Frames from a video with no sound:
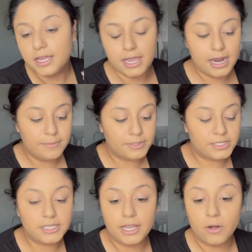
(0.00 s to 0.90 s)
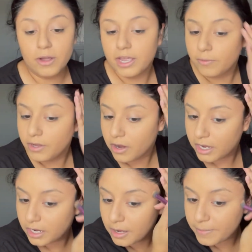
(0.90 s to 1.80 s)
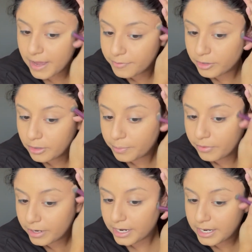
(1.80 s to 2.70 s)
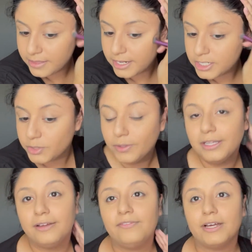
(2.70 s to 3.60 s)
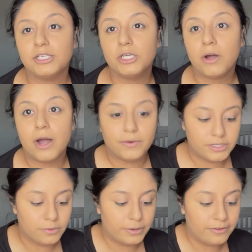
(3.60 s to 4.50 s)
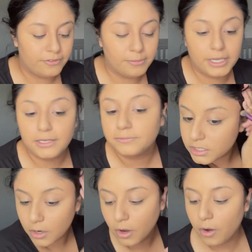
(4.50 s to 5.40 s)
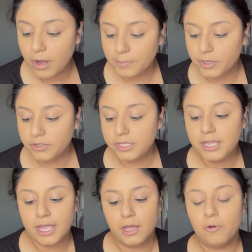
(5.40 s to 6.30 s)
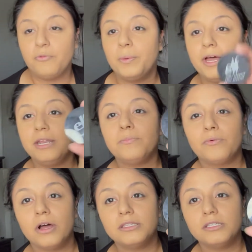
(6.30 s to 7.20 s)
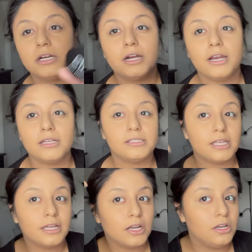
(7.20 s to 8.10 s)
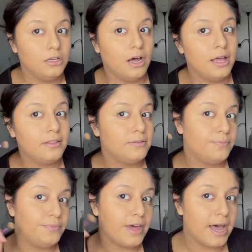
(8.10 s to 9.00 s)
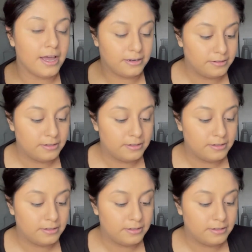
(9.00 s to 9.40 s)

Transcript: And I'm just like, okay, well, y'all can come after the parade. And they do live like two hours away from me. So, oh, I'm using the e.l.f. Putty Bronzer. And it's like not that